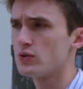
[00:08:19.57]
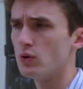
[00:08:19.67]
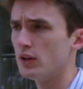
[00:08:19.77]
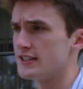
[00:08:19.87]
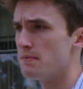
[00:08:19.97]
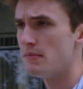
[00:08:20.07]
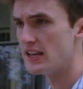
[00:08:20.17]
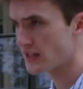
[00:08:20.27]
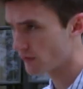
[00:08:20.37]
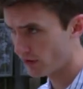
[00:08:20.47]
the school is
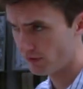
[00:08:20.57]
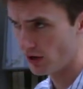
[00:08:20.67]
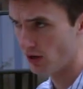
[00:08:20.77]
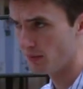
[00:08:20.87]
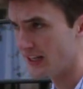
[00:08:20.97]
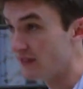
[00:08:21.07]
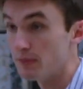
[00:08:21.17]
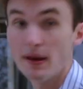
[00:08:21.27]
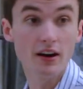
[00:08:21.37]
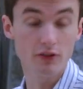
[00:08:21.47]
amazing for film and
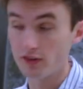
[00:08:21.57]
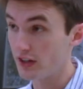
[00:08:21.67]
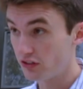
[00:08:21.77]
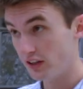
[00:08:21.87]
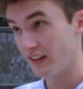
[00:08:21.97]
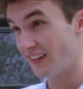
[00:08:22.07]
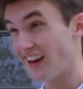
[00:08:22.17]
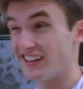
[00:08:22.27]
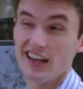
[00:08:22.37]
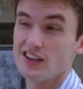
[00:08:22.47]
even better for achieving
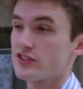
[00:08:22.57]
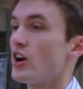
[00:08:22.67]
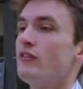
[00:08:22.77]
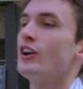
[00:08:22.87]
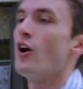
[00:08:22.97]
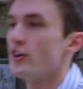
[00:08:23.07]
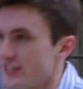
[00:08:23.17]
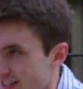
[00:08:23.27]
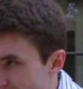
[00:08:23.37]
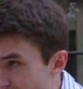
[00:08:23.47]
that gay, starving
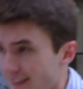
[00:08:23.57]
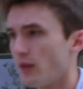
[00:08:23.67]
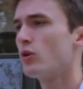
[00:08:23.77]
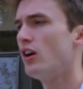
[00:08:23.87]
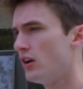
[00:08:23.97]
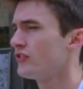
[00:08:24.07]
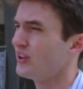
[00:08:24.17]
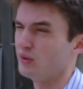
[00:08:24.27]
artist aesthetic that we're all